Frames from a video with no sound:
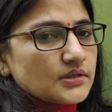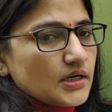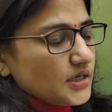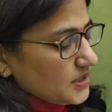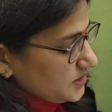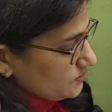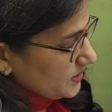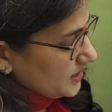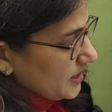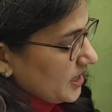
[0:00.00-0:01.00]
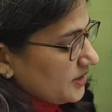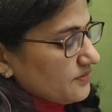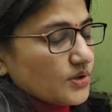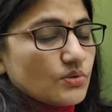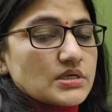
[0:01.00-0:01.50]
Third is very high
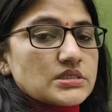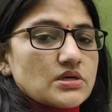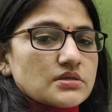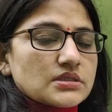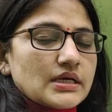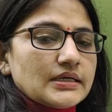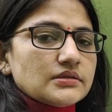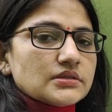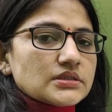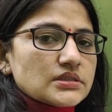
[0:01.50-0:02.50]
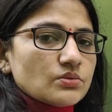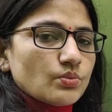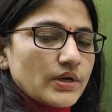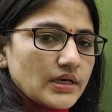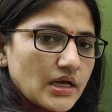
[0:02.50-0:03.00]
frequency oscillators.
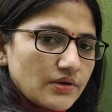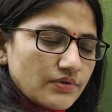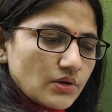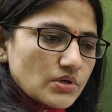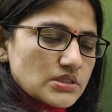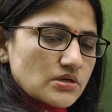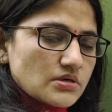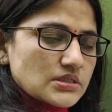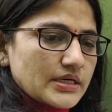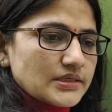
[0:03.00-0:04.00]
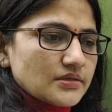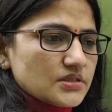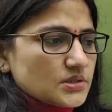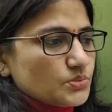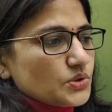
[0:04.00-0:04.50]
Very high frequency
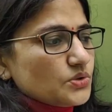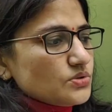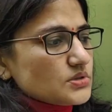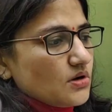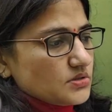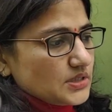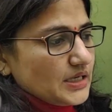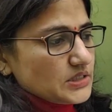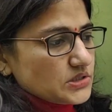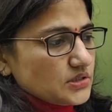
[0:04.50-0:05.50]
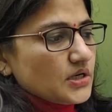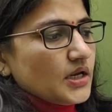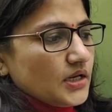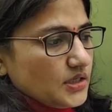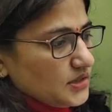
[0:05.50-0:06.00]
oscillators produce the oscillation
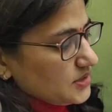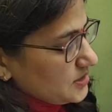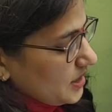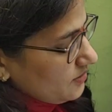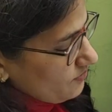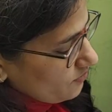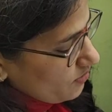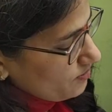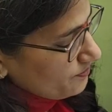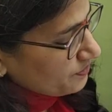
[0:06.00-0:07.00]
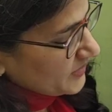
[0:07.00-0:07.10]
in the sine form